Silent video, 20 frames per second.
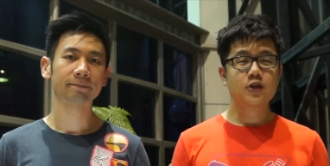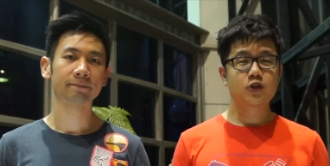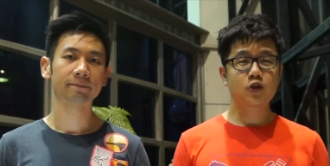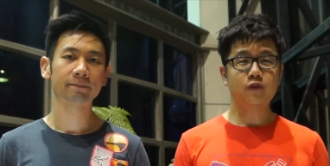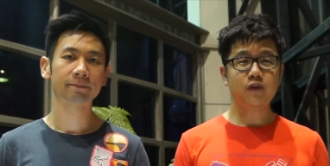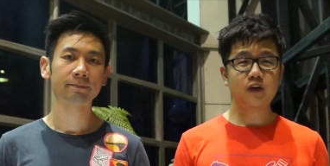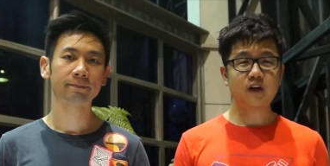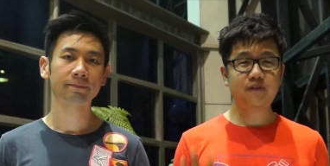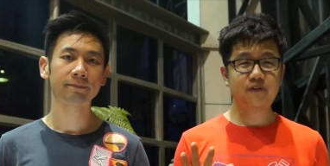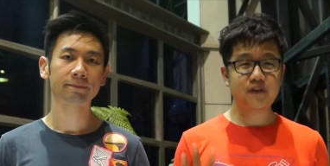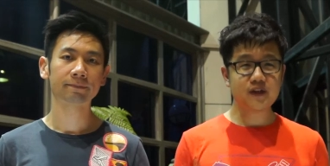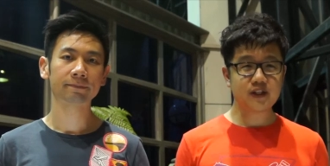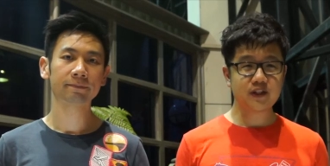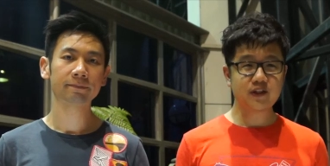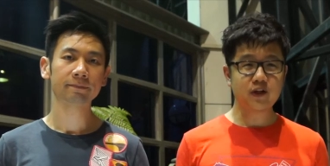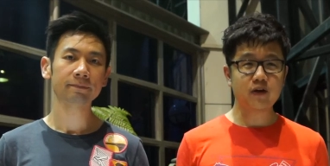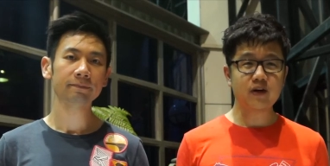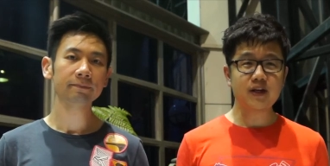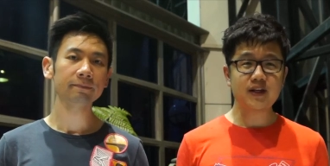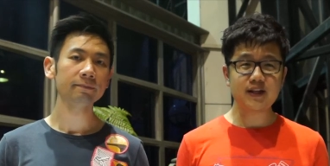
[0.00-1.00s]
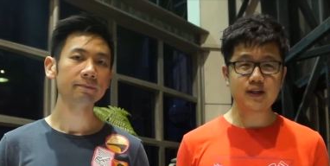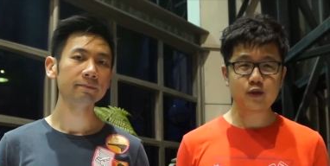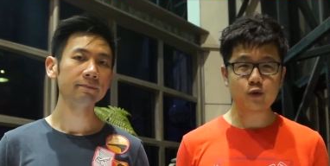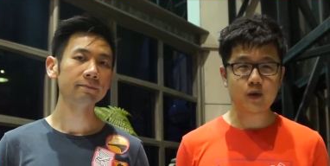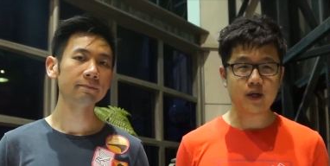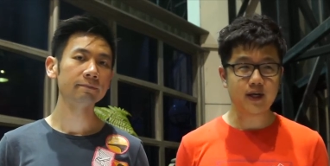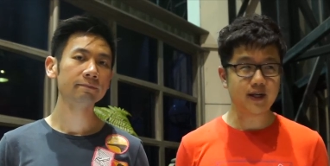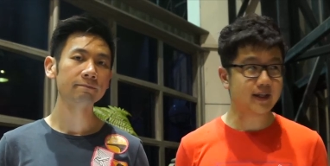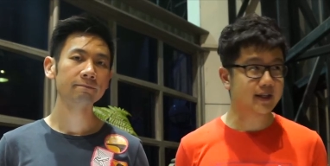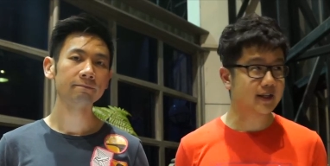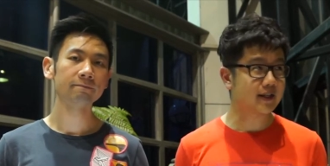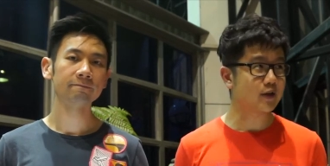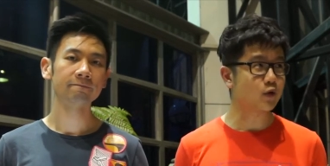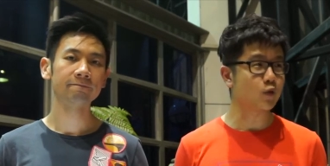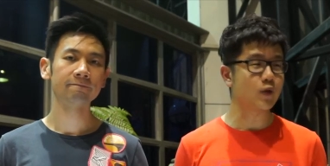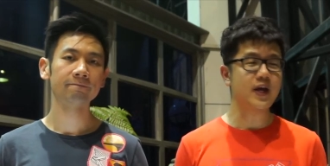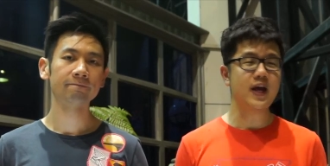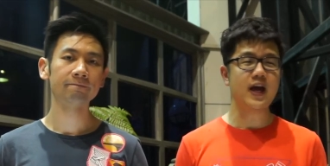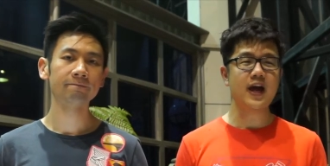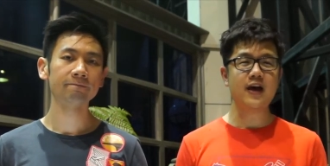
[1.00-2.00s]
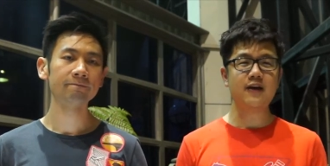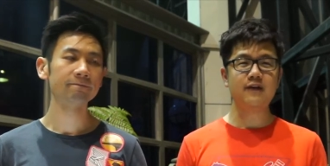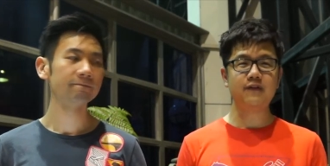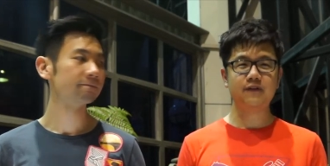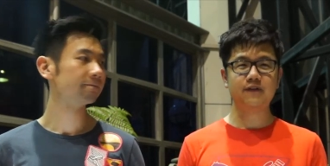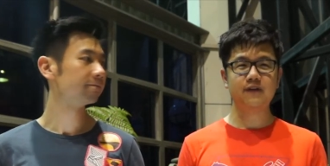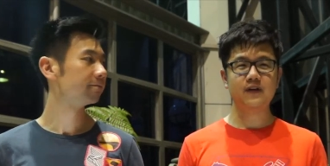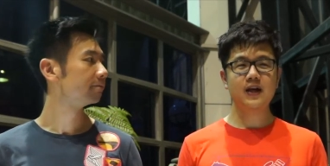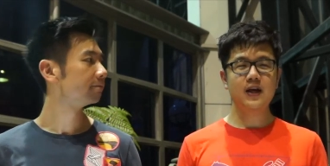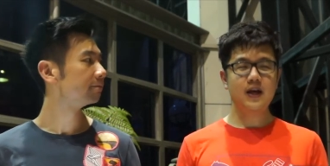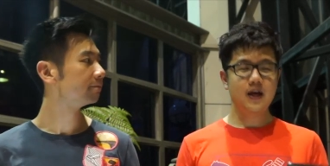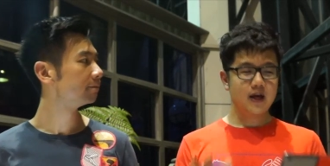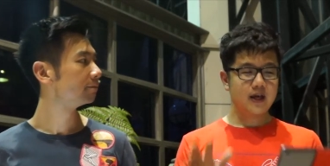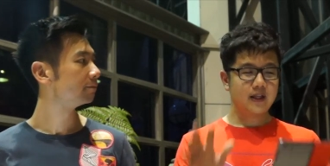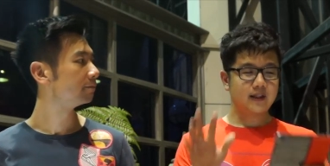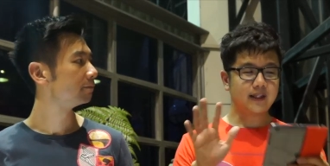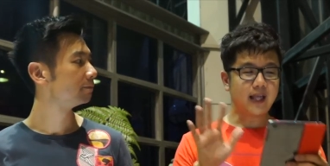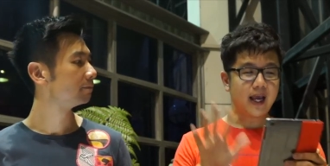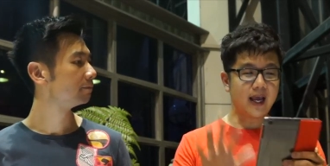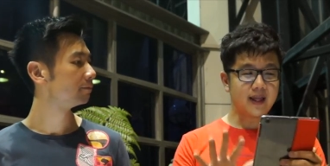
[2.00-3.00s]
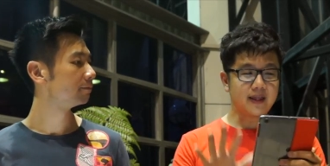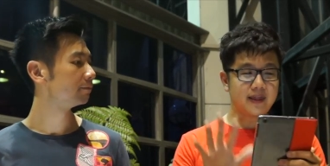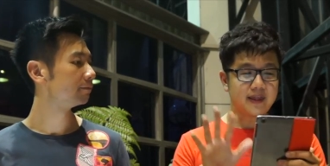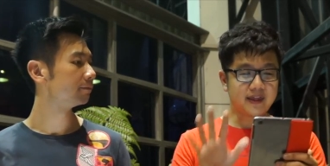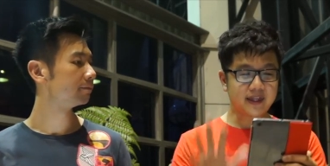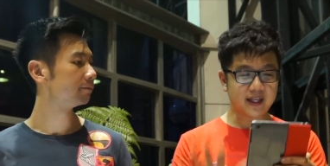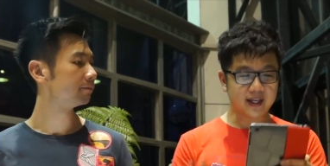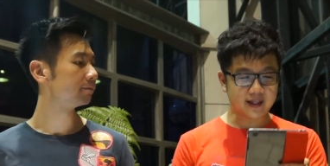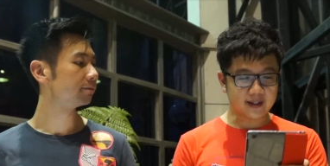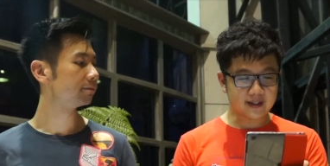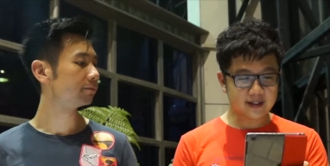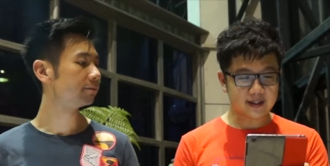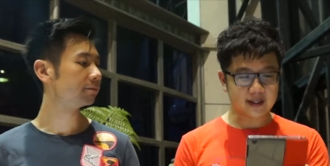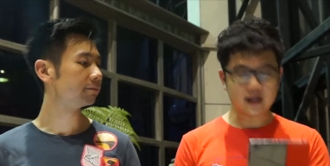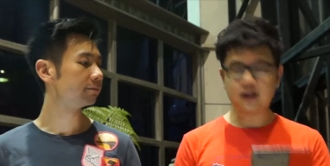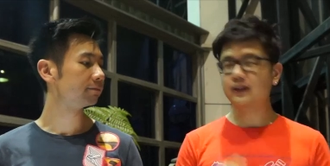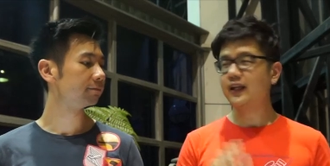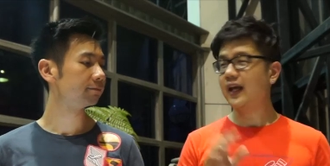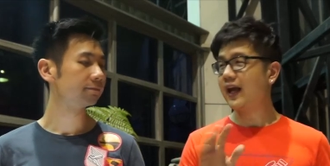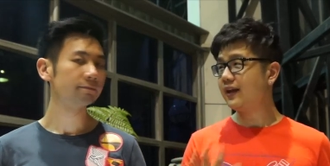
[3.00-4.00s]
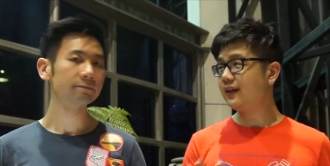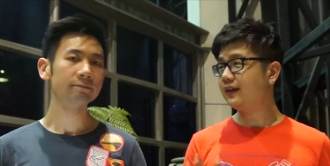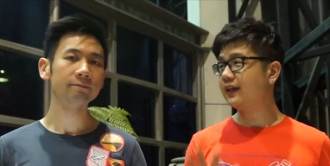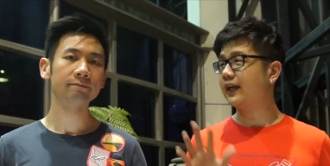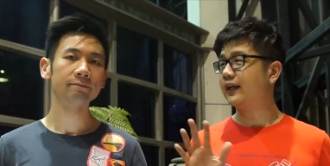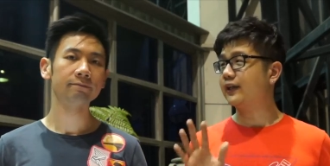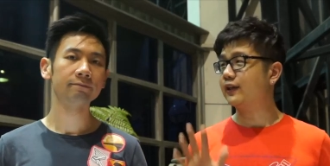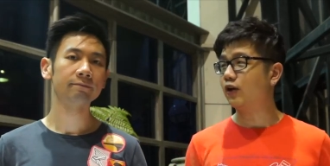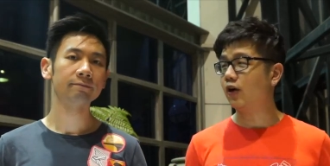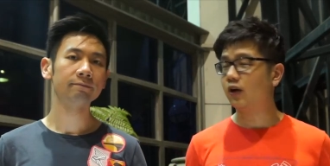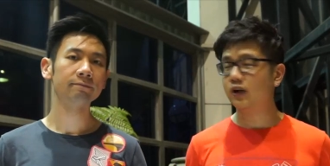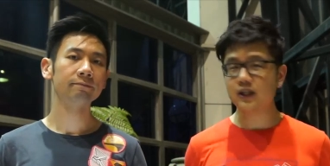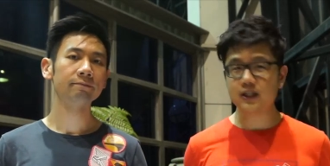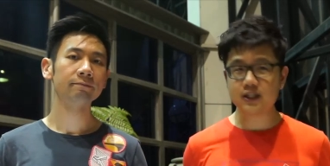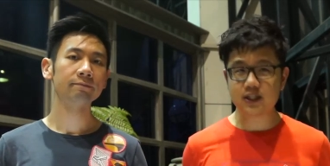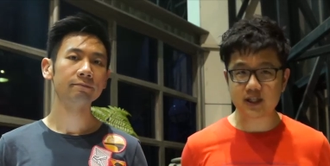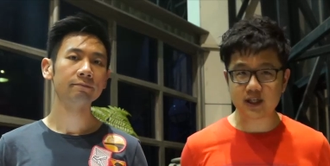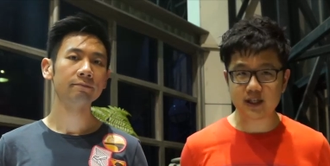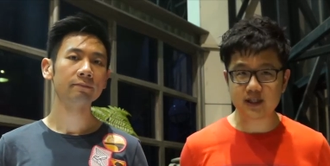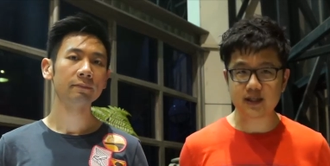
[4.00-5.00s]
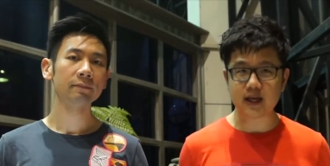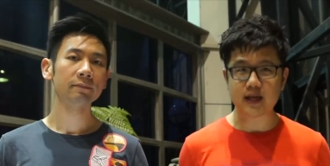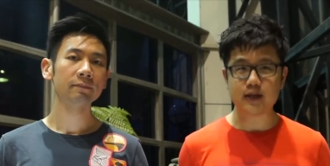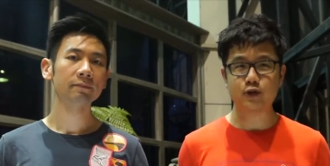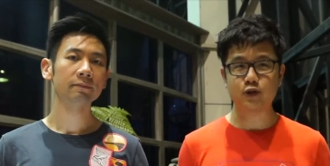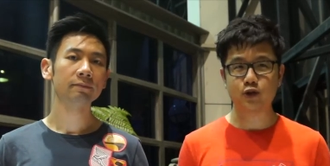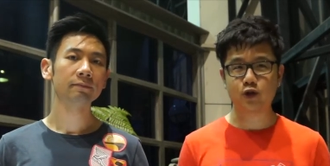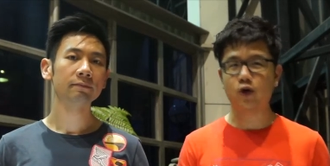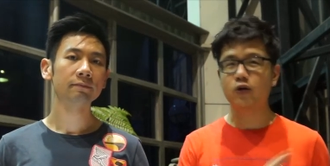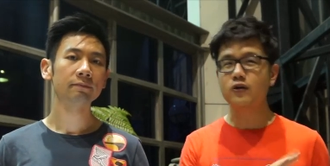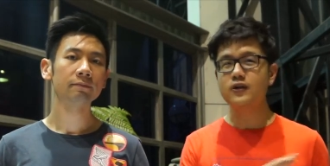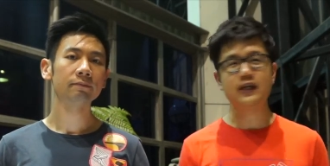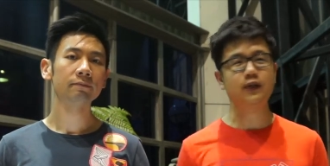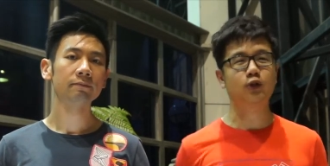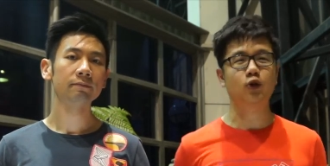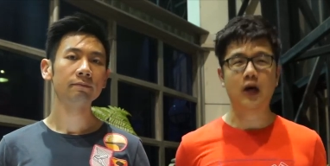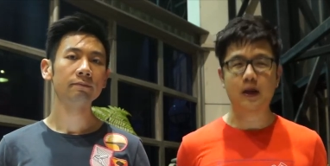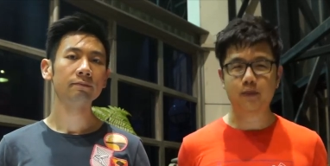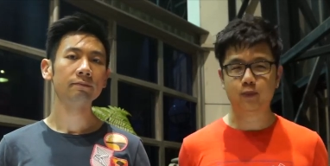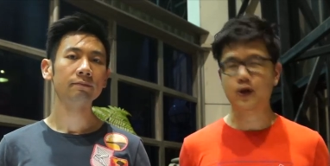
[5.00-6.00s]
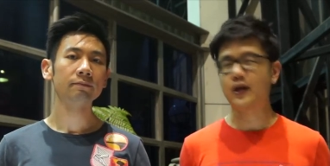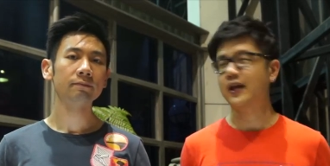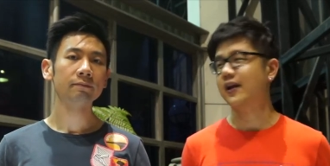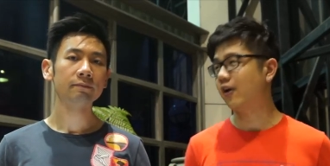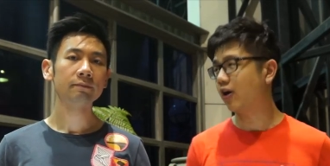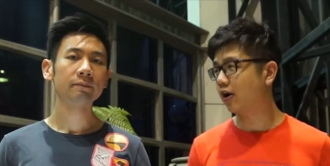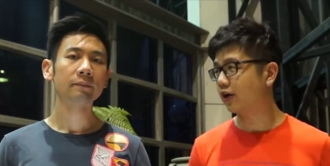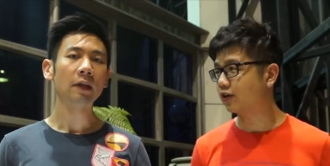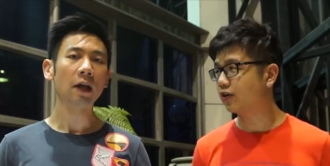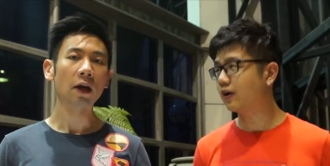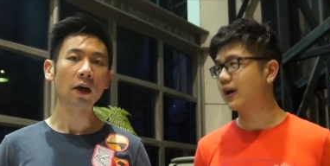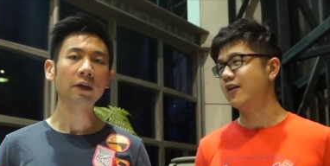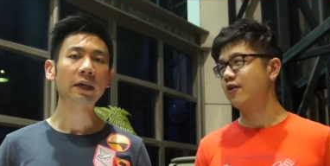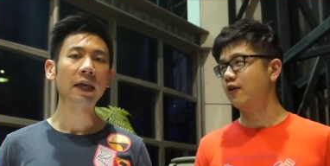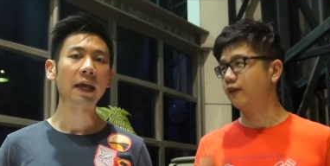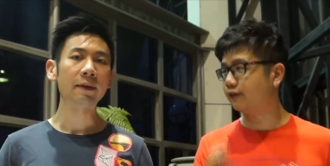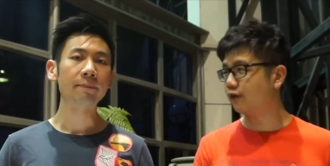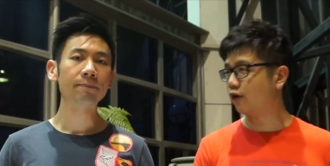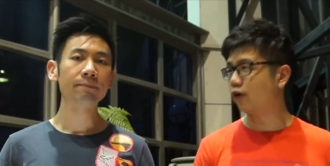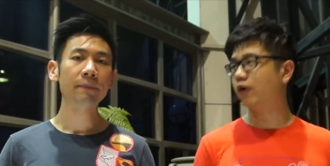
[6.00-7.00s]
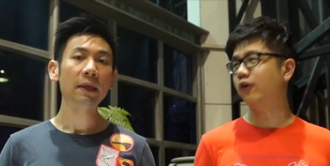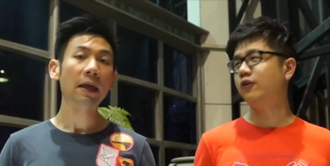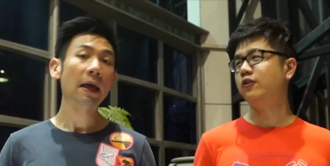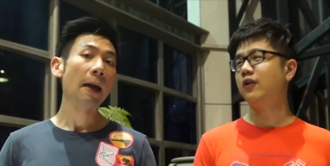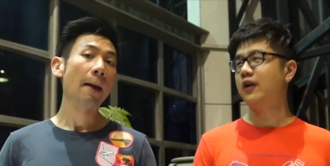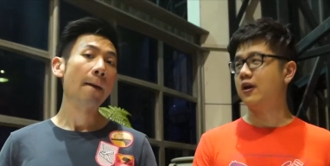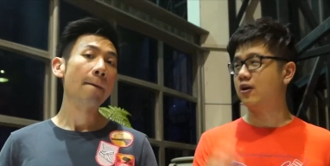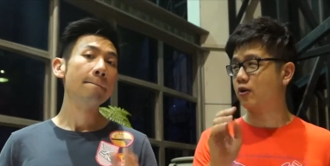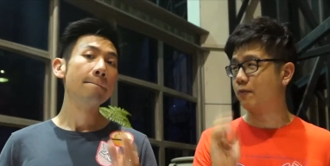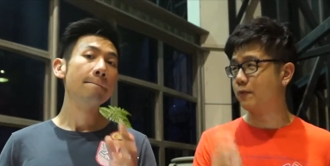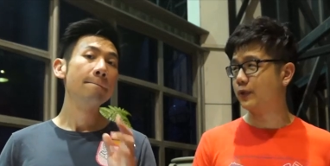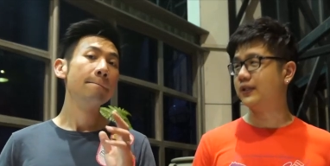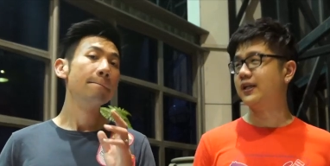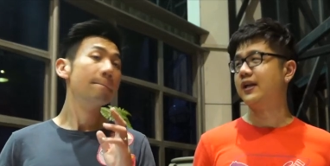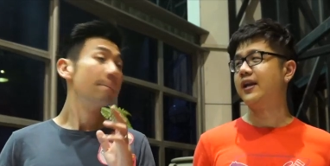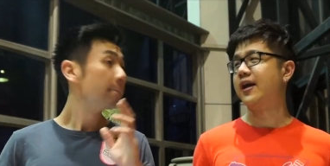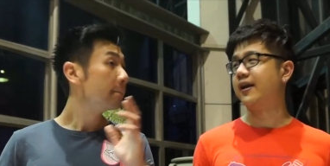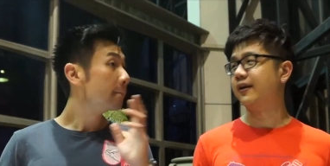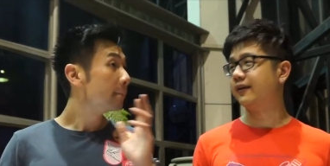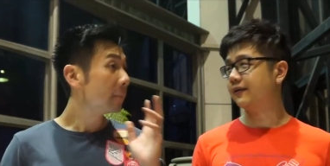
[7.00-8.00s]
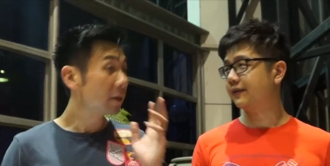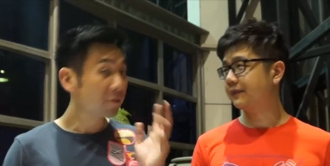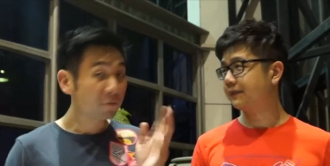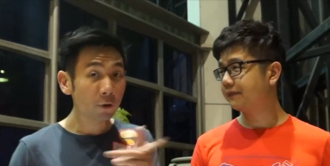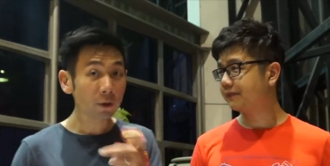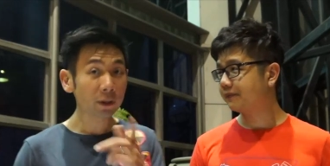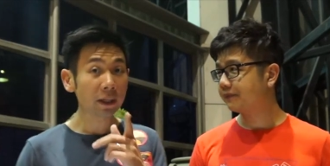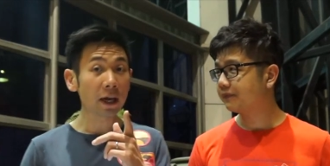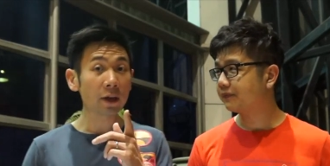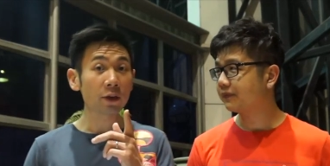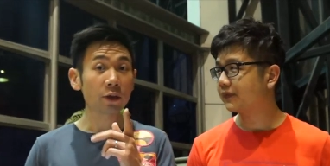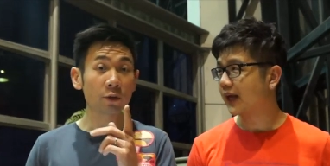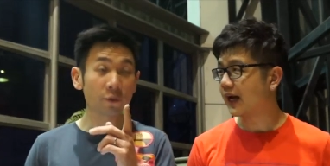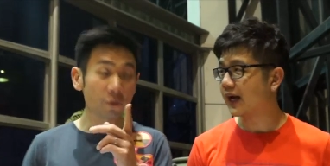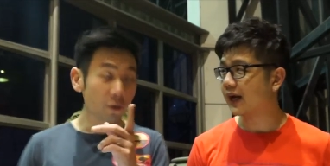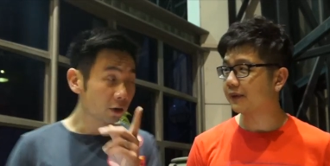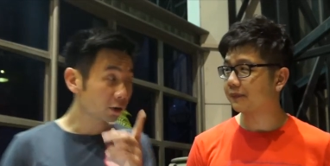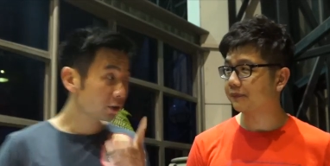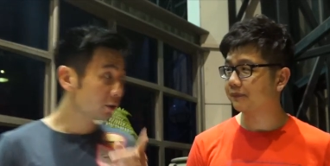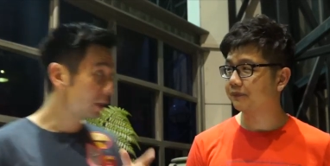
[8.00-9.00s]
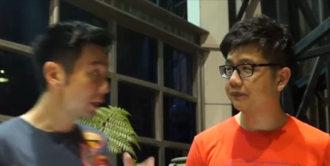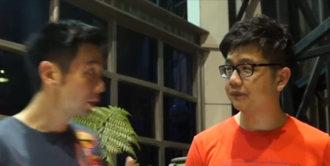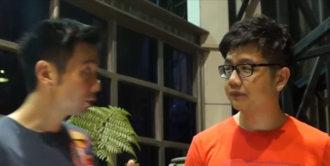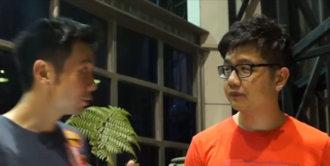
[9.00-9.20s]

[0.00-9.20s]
Speaker 1: So for the first story this week, we have 10 things or 10 technologies that you don't need to upgrade or not okay. like your phone, not like your computer like that. Before that, you uh. Ah. forgot to